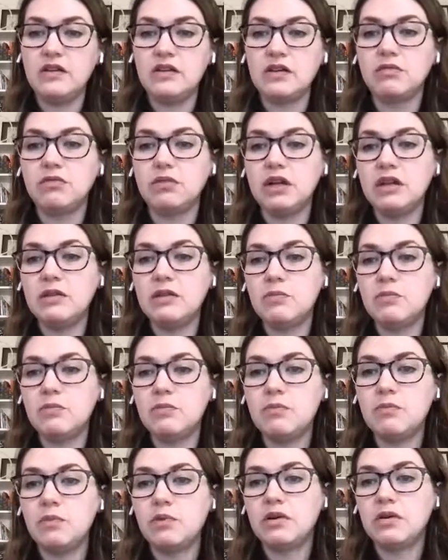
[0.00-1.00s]
And so you can
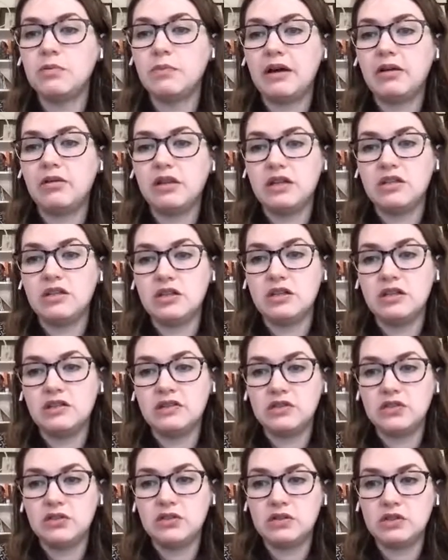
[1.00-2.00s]
read more about each
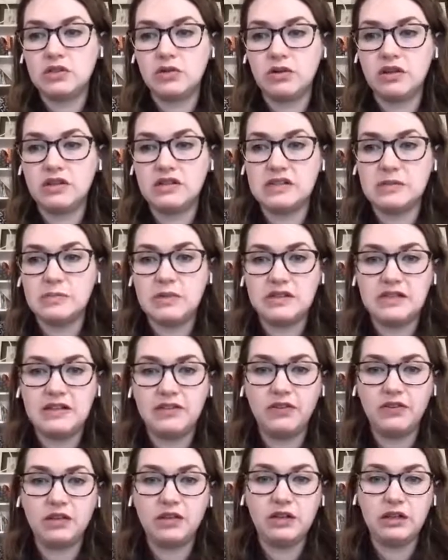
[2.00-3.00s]
of these 2 stories
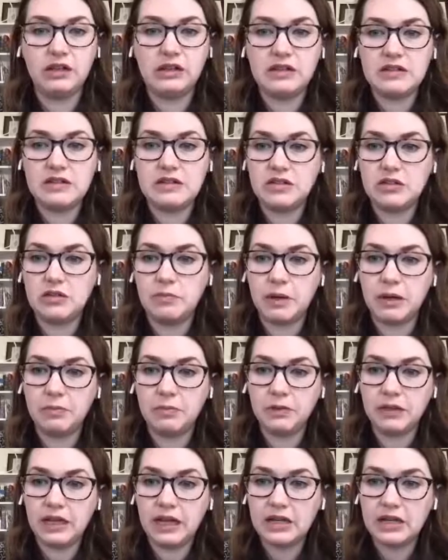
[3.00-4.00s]
specifically in these
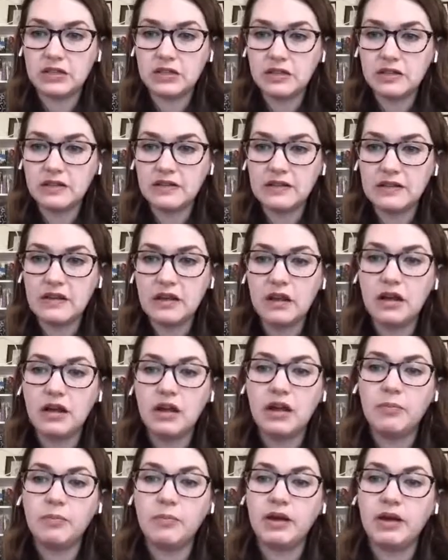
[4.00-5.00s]
2 publications,
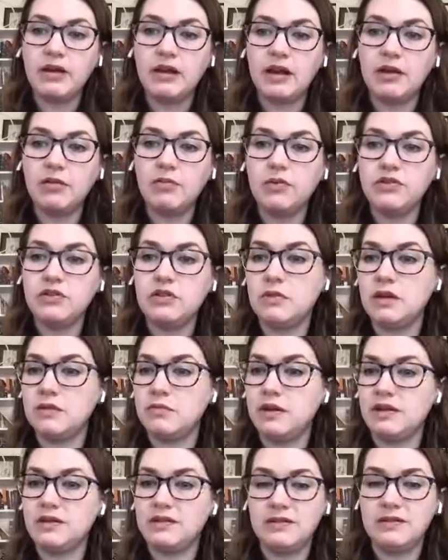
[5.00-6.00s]
but I
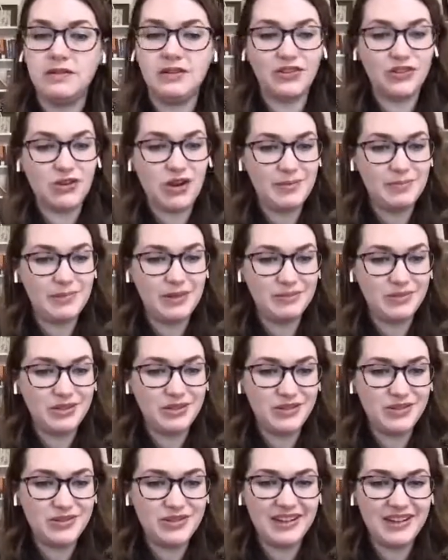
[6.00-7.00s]
will do my best to
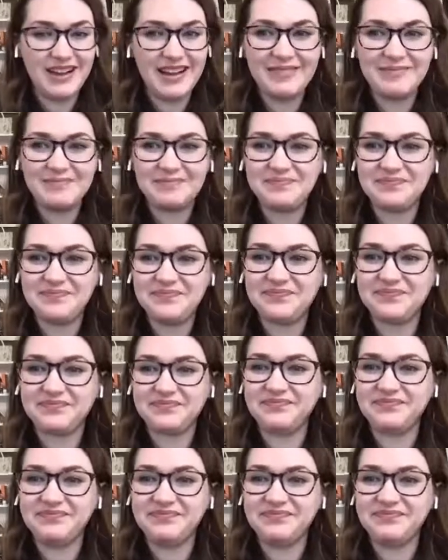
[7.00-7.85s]
describe them to you today.